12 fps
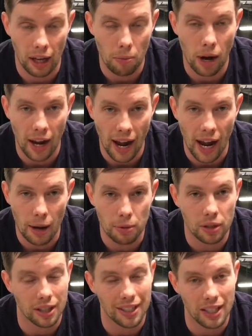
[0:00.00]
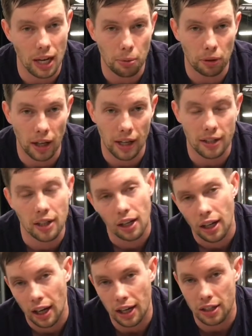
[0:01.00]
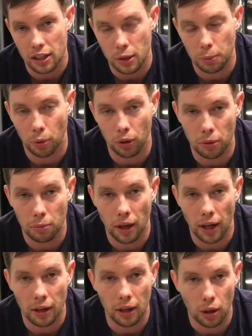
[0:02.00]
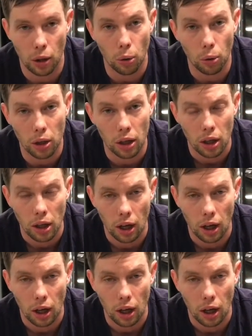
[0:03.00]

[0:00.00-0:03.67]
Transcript: and my abs to stabilize as I supported my core,